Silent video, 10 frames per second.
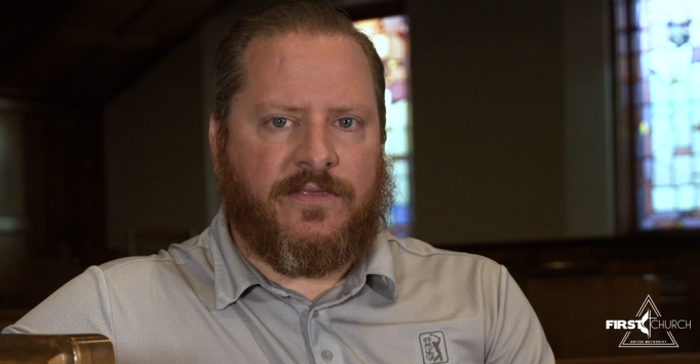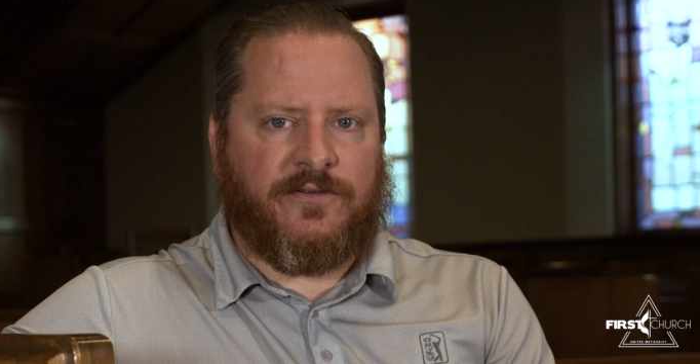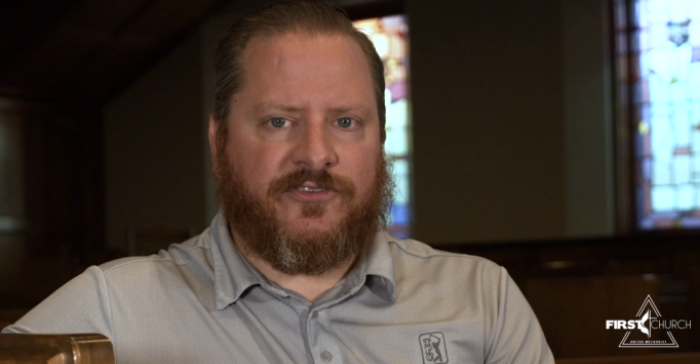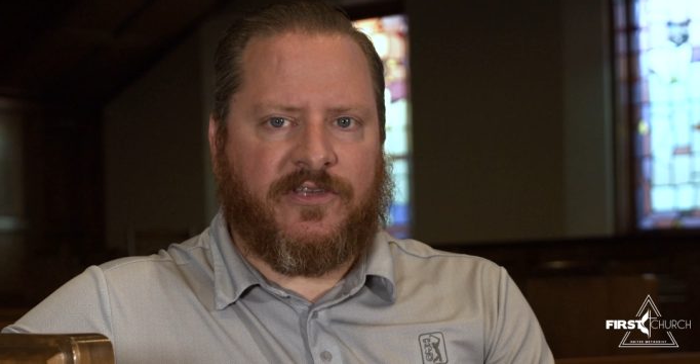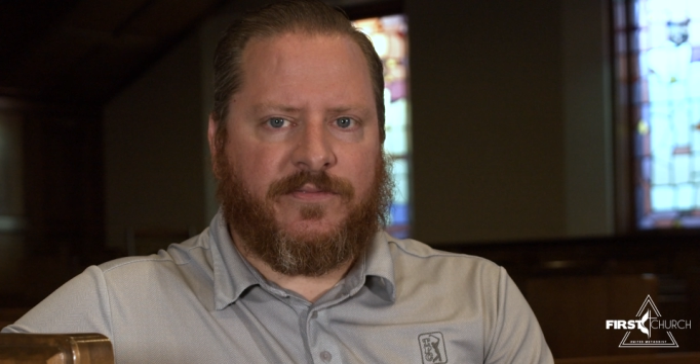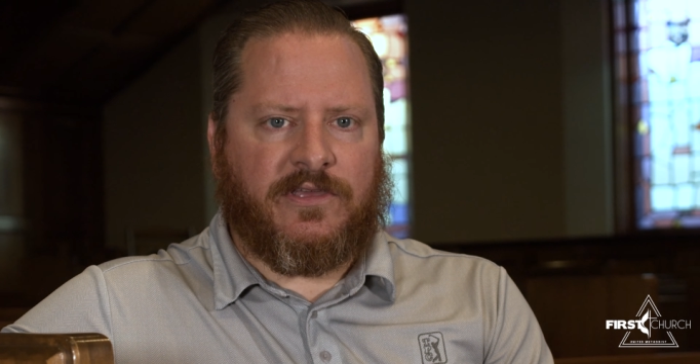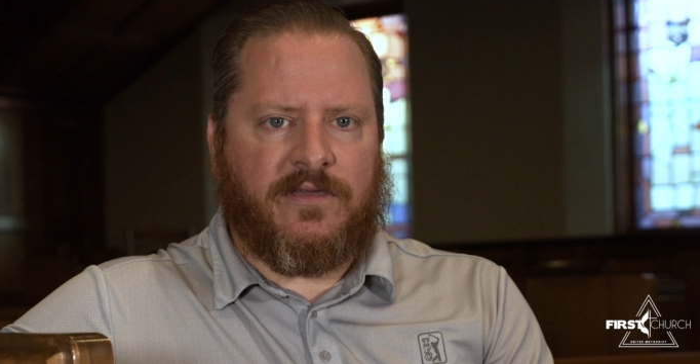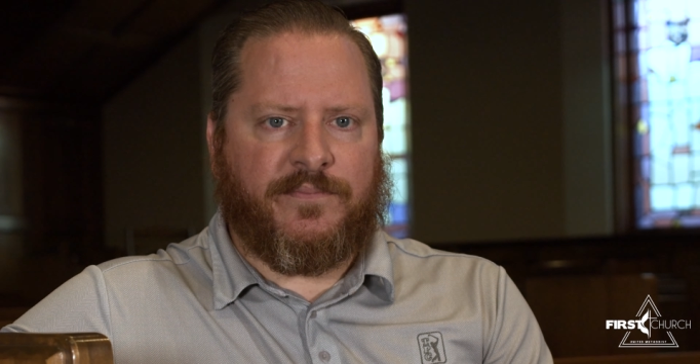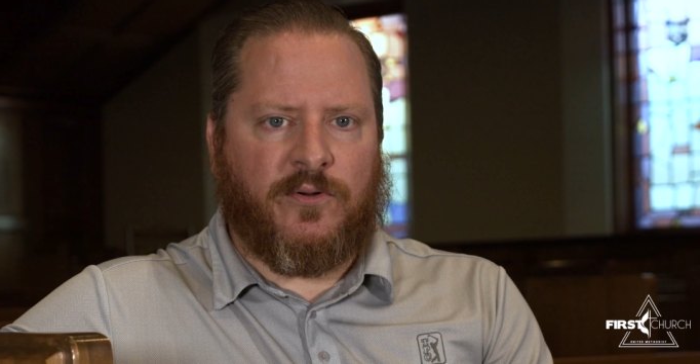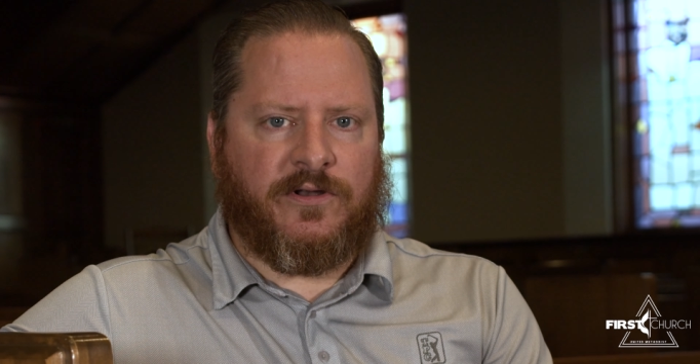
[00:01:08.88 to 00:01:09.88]
There's something
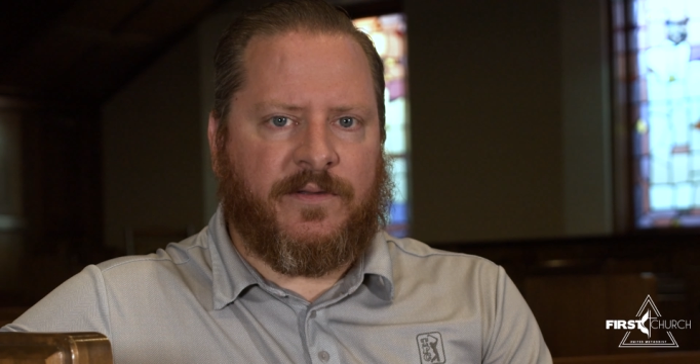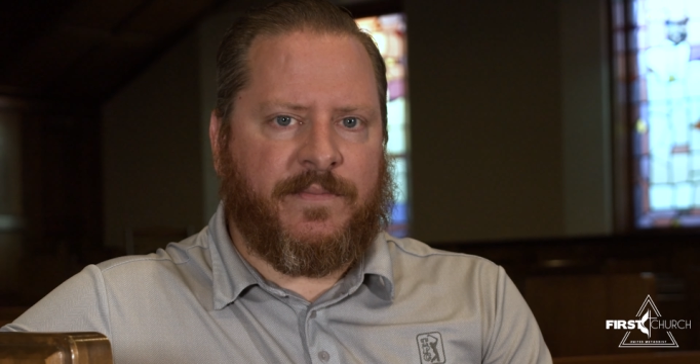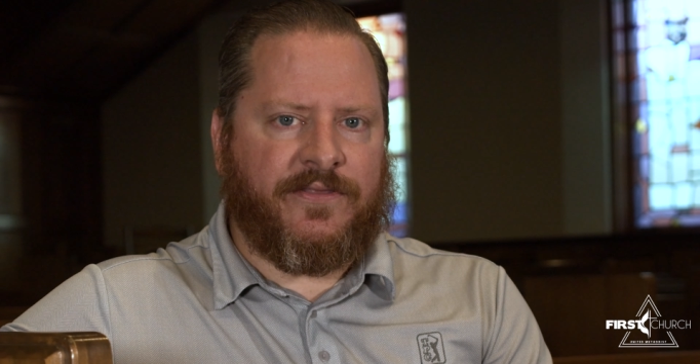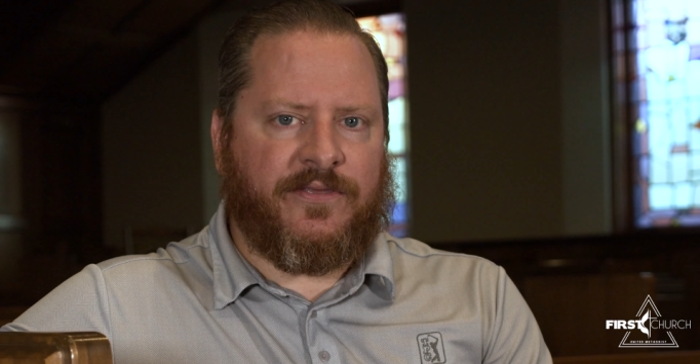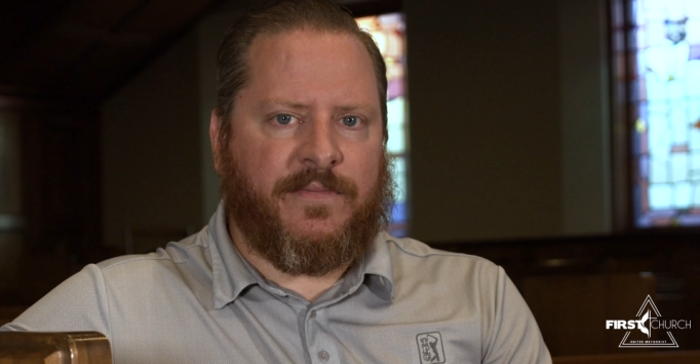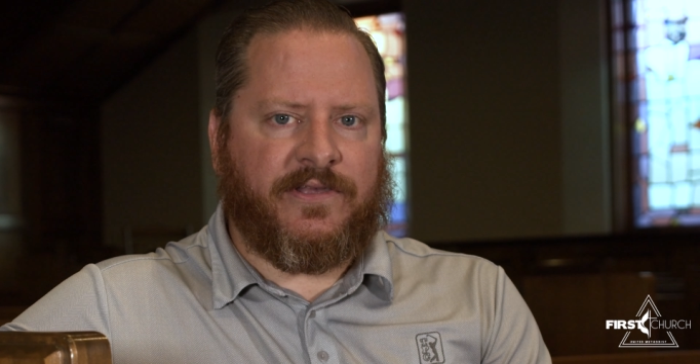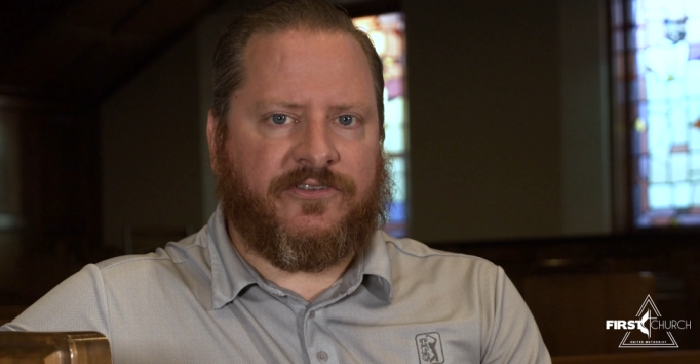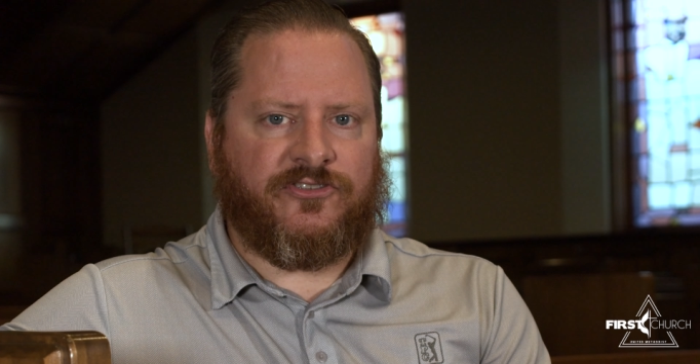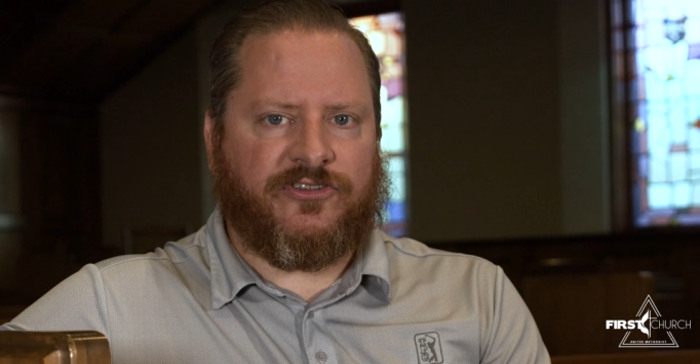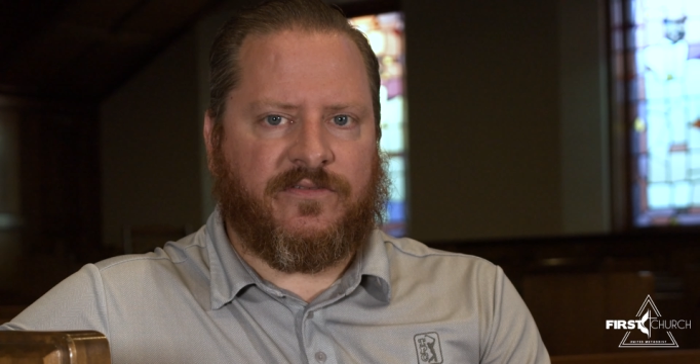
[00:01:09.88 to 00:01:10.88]
important about the
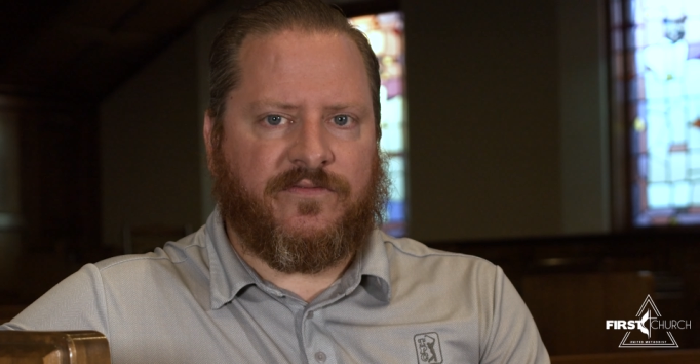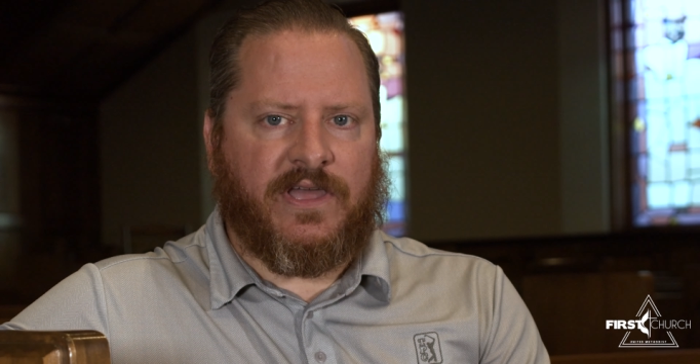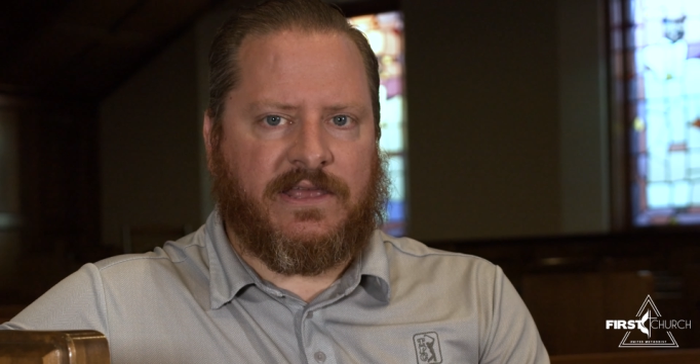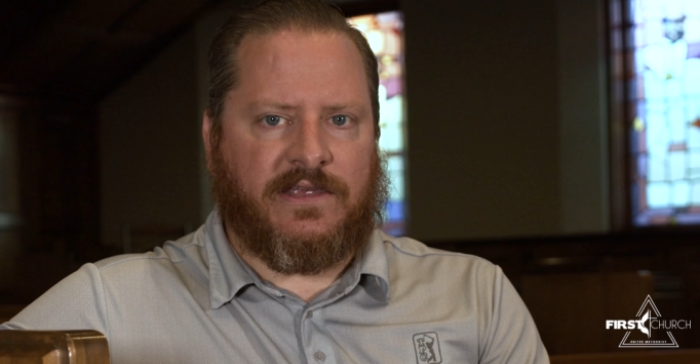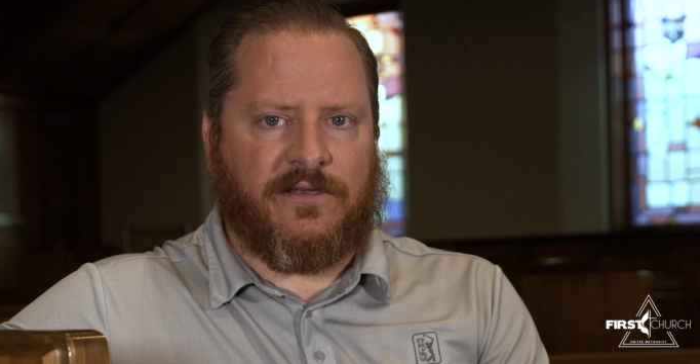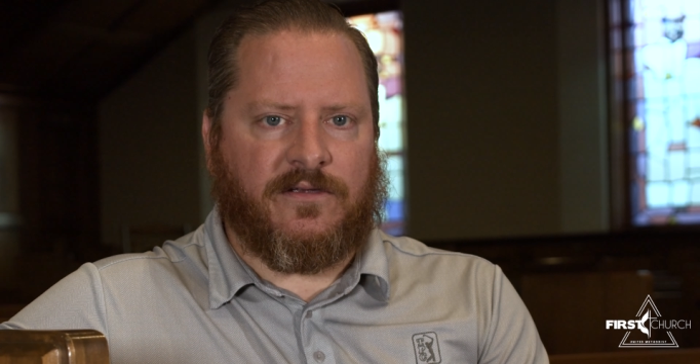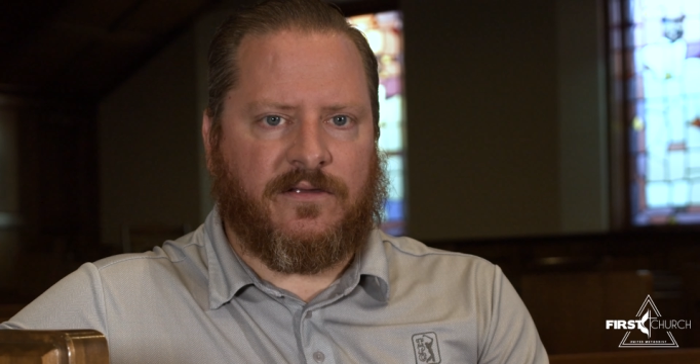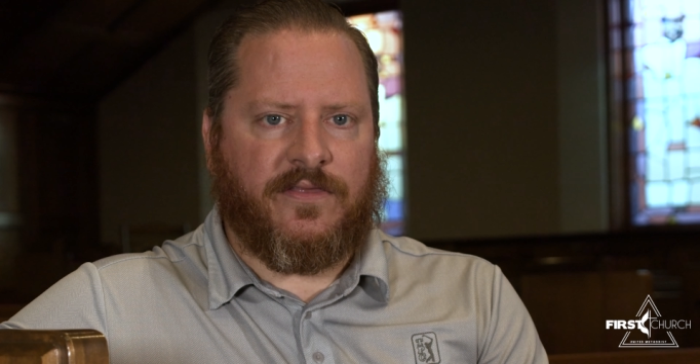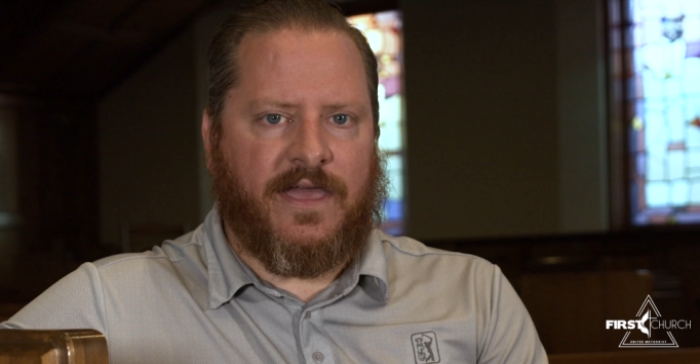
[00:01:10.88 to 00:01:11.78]
message conveyed here,